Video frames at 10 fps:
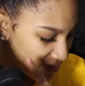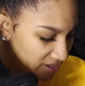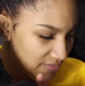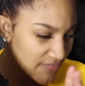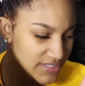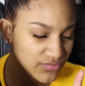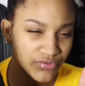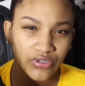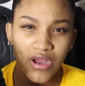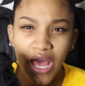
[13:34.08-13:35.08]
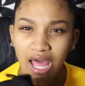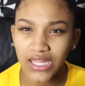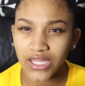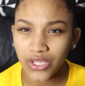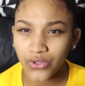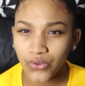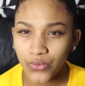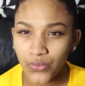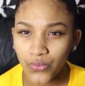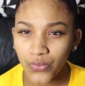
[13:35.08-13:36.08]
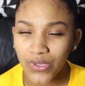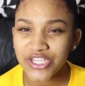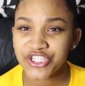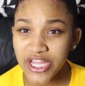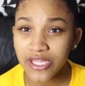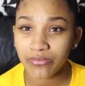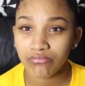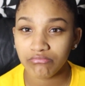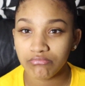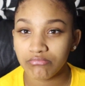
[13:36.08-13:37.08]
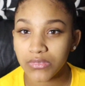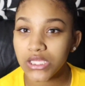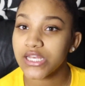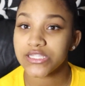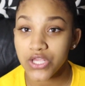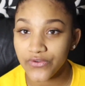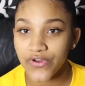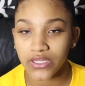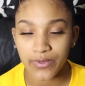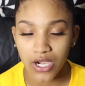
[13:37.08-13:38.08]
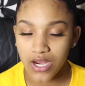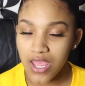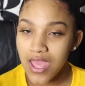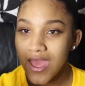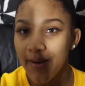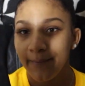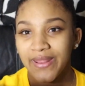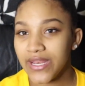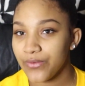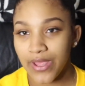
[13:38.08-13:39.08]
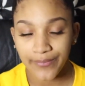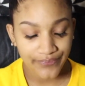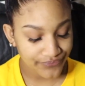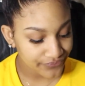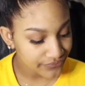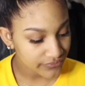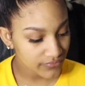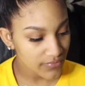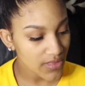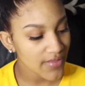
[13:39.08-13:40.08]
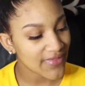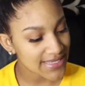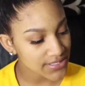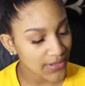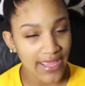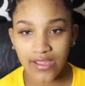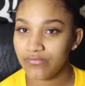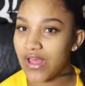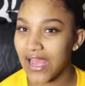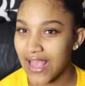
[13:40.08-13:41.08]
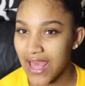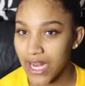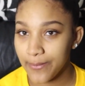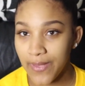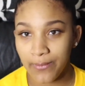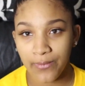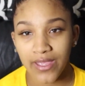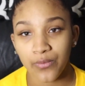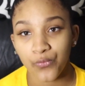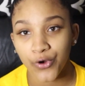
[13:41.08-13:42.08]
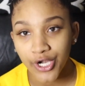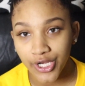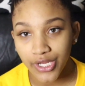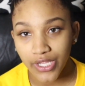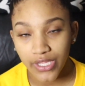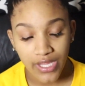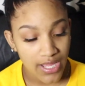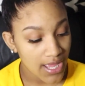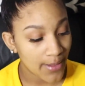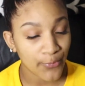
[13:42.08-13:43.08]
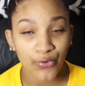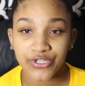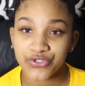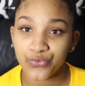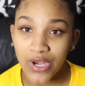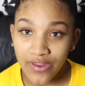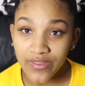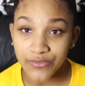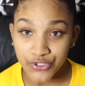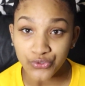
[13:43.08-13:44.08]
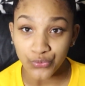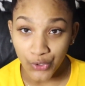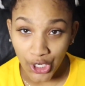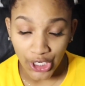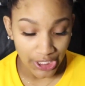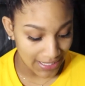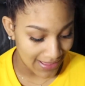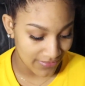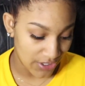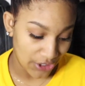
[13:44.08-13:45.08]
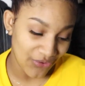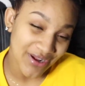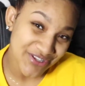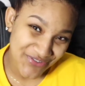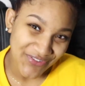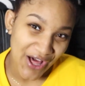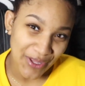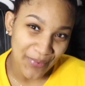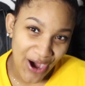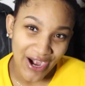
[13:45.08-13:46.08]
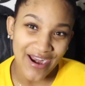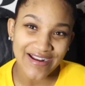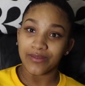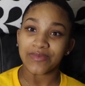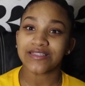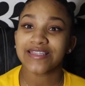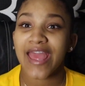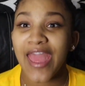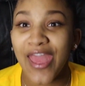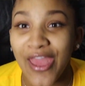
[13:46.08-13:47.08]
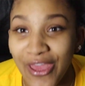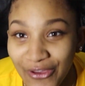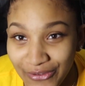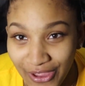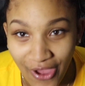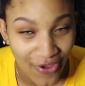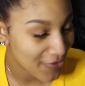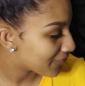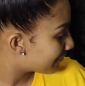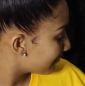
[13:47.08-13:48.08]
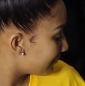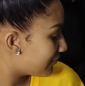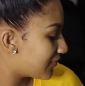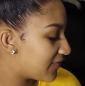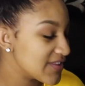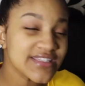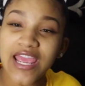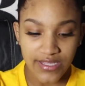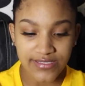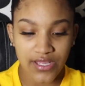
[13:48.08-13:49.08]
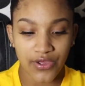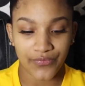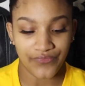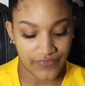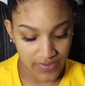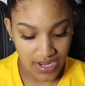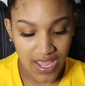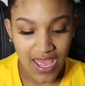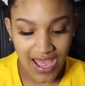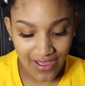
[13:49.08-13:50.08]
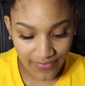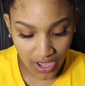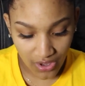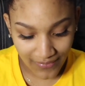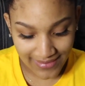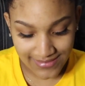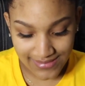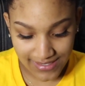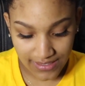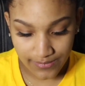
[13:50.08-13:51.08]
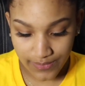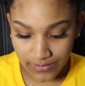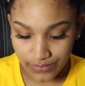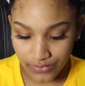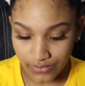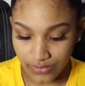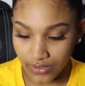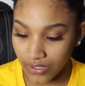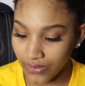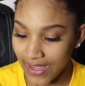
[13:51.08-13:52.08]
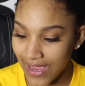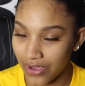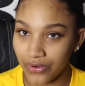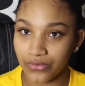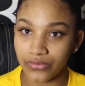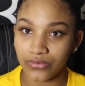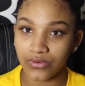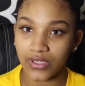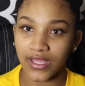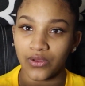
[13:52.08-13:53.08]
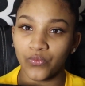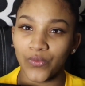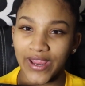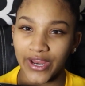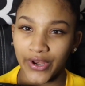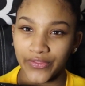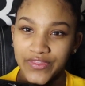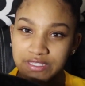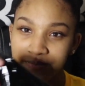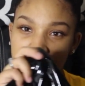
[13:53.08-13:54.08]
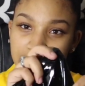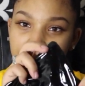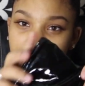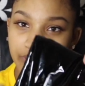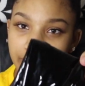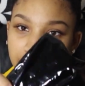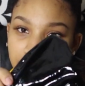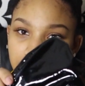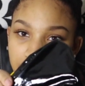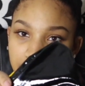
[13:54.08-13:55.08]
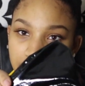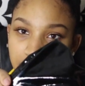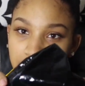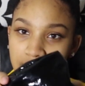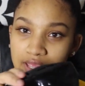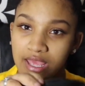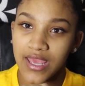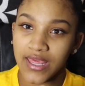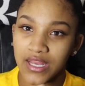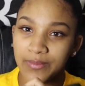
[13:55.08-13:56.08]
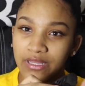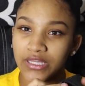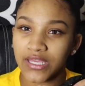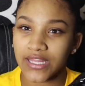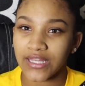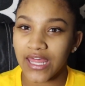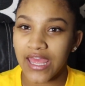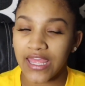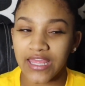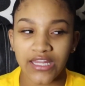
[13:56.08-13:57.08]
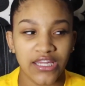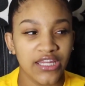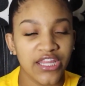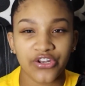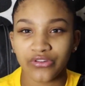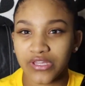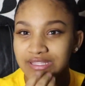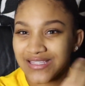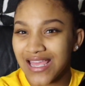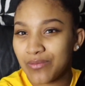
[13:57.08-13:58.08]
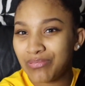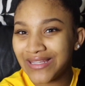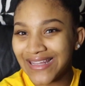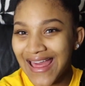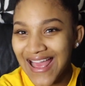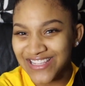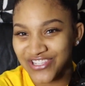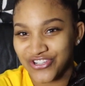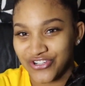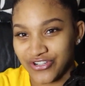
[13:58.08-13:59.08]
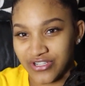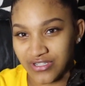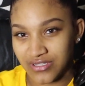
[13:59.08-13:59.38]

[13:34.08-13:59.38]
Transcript: If it's real hollow, it's cheap and it's gonna fall apart. But anyway, that's okay. I got them, I'm gonna make them work. I'm going to wear them to work and they're going to fall apart. Let me tell y'all. This kid, so I've always seen people go out and wear this material and it be looking like it literally is like plastered